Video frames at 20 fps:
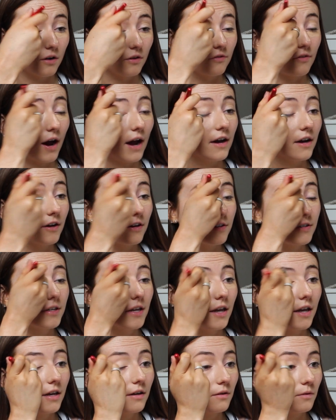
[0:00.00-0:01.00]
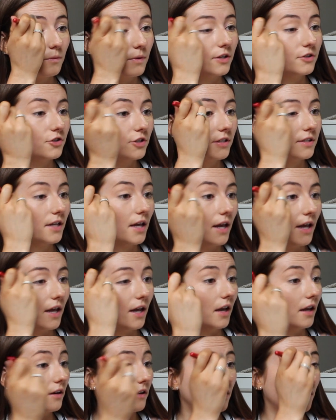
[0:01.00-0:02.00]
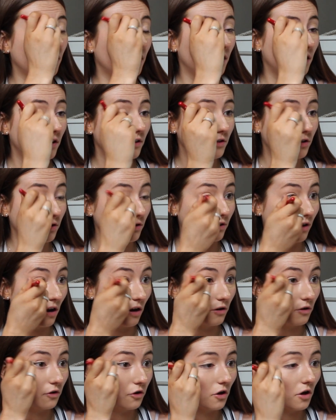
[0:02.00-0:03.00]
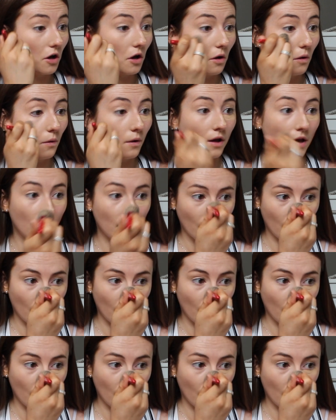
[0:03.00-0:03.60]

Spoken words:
Ryerson, which is in Toronto.